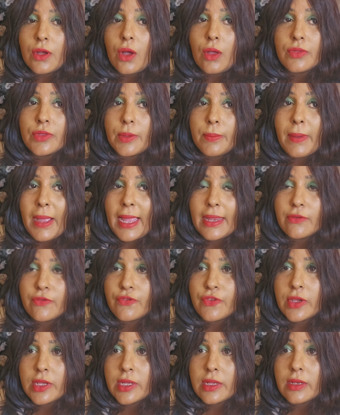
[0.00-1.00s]
on the
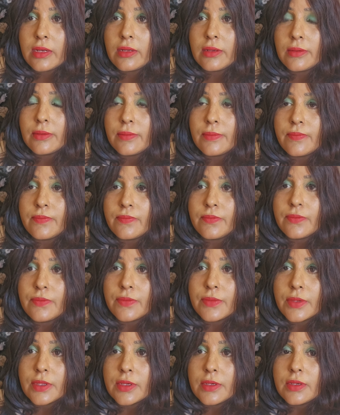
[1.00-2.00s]
Banfield
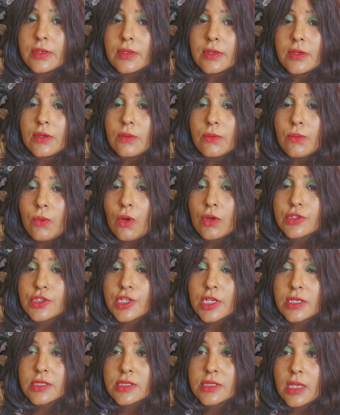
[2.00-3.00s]

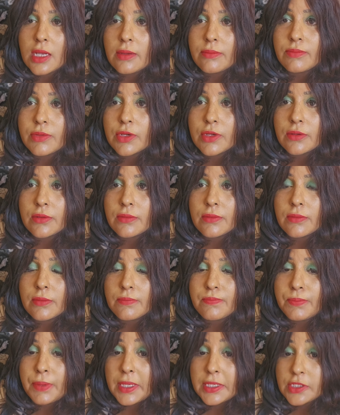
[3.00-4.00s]
watching some
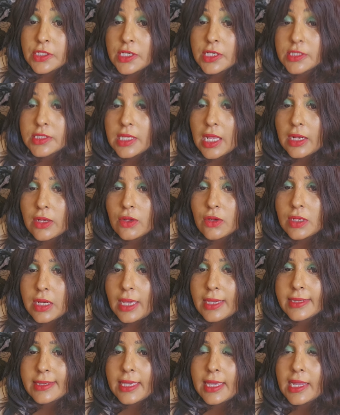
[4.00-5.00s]
pictures that look
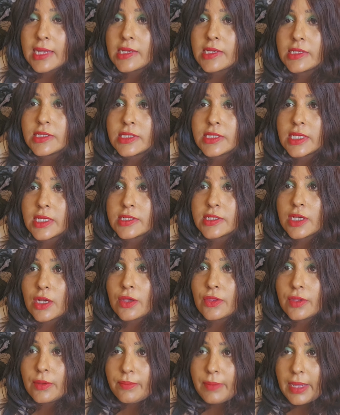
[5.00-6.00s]
like Kaylee sitting
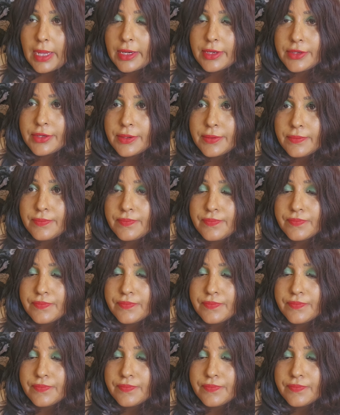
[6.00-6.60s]
on the bed.